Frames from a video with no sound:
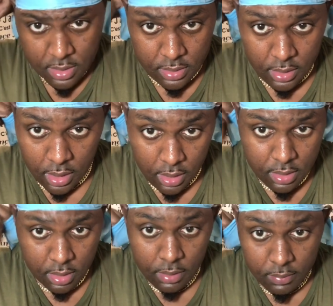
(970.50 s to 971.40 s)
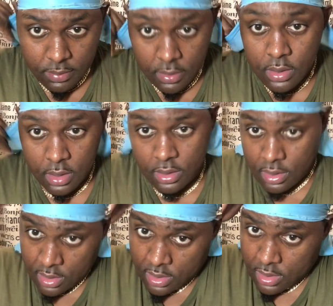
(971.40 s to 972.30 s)
Tighten up,
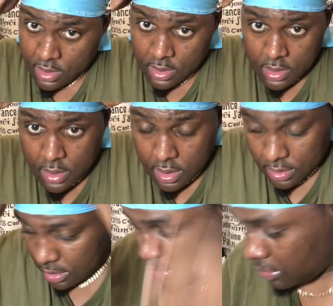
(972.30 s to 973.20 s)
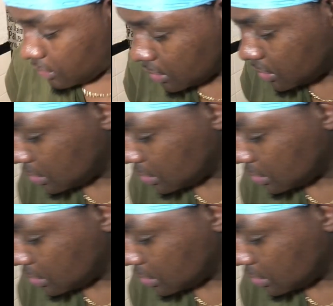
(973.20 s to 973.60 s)
and then you're good to